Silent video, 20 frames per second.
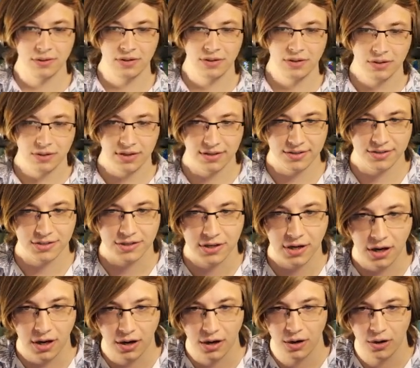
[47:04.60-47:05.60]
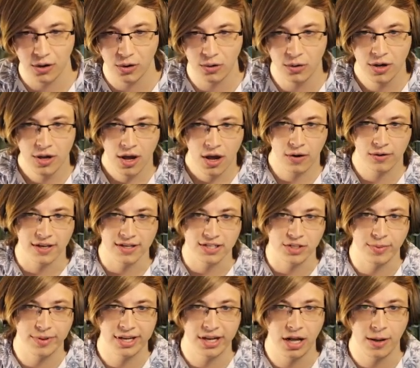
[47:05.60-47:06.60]
Let's go. Okay, so
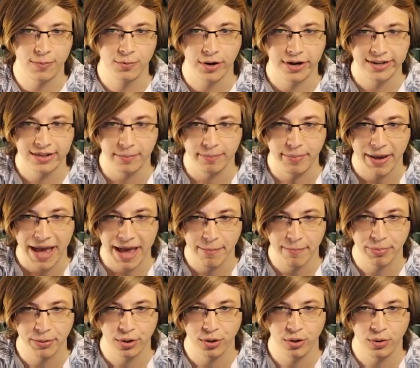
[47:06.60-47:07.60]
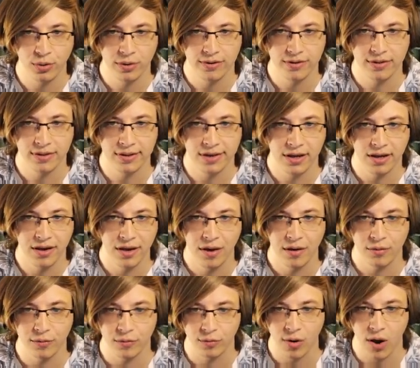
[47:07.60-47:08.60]
we can upgrade the bat boot, the
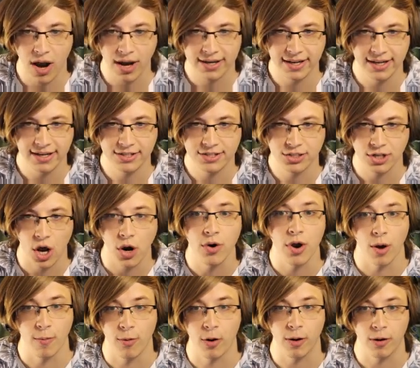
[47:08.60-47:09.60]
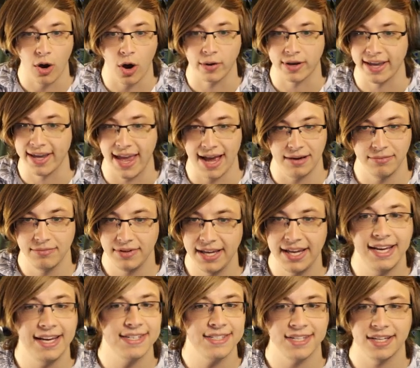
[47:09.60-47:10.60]
rockets. Oh no, more, okay, yeah.
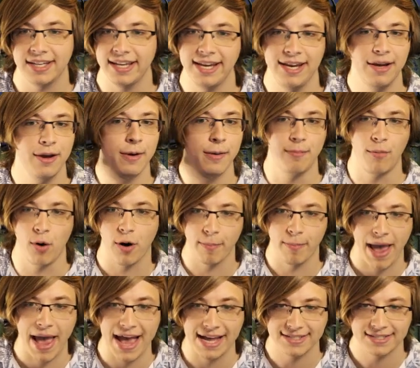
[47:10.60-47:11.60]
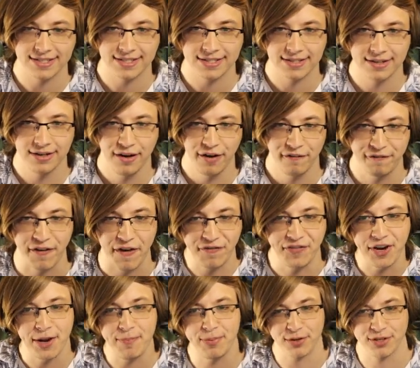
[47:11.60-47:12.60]
Easily more bats,
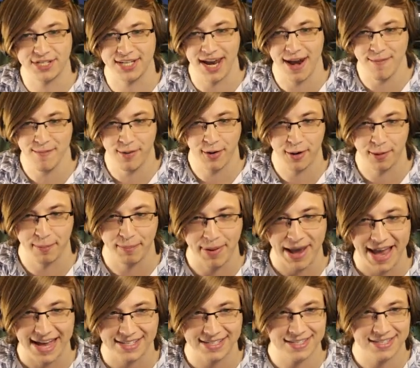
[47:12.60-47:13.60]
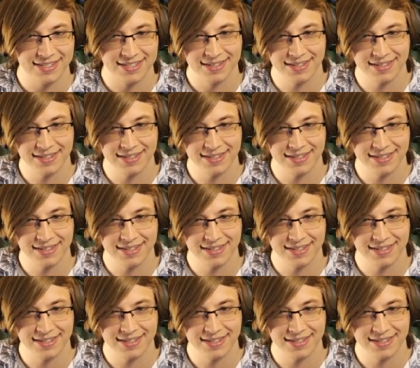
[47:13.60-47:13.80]
50% more bats.